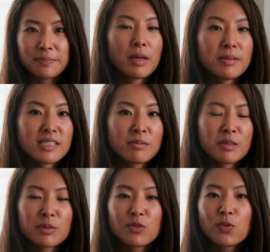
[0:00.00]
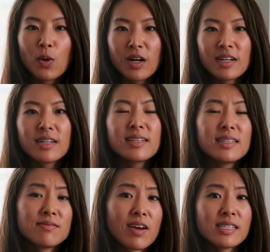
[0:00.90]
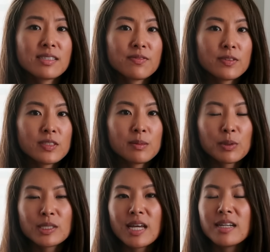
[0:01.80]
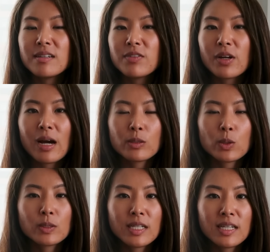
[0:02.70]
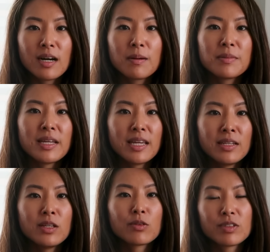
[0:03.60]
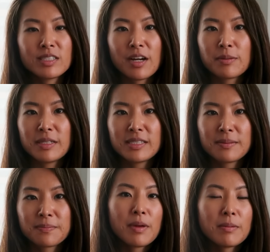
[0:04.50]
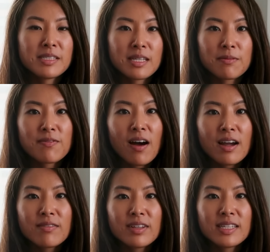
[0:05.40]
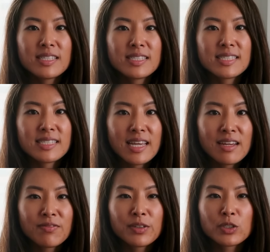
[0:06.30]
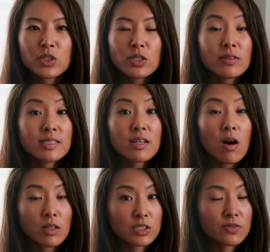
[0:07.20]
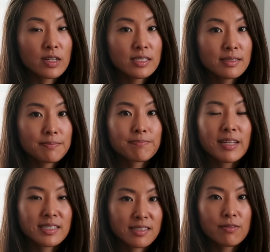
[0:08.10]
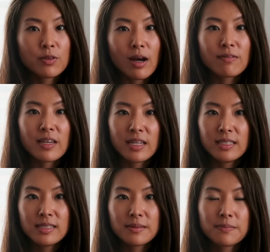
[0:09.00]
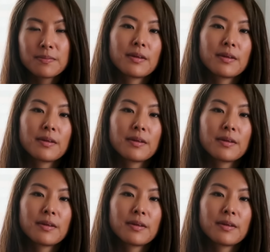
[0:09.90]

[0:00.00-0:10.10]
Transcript: Baby step number 4, invest 15% of your household income in retirement. Baby step 5 is to save for your children's college fund. That's if you have kids.